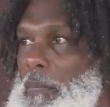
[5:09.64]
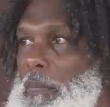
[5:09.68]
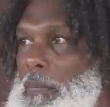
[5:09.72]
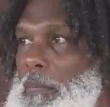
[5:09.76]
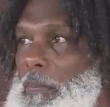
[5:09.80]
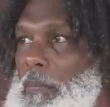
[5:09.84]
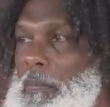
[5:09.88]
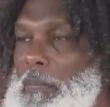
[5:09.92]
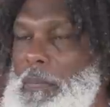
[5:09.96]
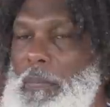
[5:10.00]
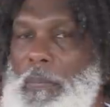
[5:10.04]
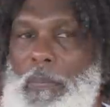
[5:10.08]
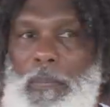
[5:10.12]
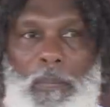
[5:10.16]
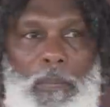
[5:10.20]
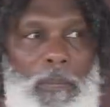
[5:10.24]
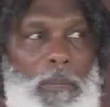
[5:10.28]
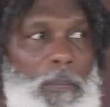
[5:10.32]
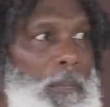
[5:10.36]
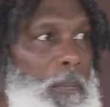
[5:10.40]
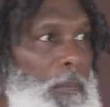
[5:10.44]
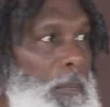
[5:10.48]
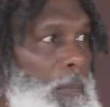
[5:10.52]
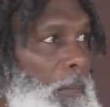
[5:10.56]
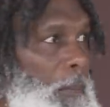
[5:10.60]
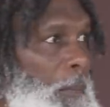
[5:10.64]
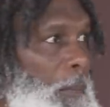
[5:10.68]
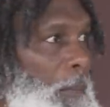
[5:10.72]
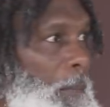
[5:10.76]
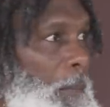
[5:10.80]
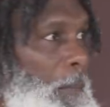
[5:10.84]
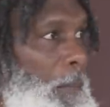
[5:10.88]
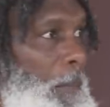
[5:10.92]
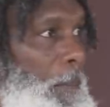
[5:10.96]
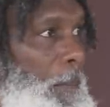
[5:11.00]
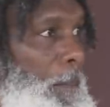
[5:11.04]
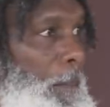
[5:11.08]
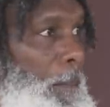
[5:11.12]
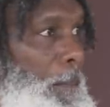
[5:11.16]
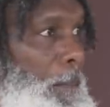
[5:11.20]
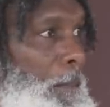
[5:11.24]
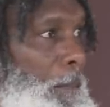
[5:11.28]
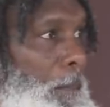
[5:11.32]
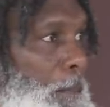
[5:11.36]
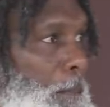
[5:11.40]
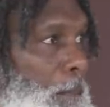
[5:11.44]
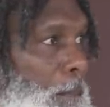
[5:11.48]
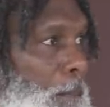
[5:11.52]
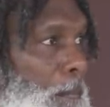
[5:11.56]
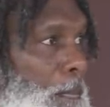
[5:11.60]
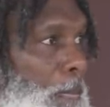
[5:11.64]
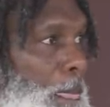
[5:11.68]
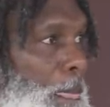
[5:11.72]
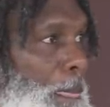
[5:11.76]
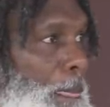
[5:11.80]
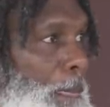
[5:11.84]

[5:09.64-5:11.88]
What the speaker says: You mentioned Coach Stefanski's creativity.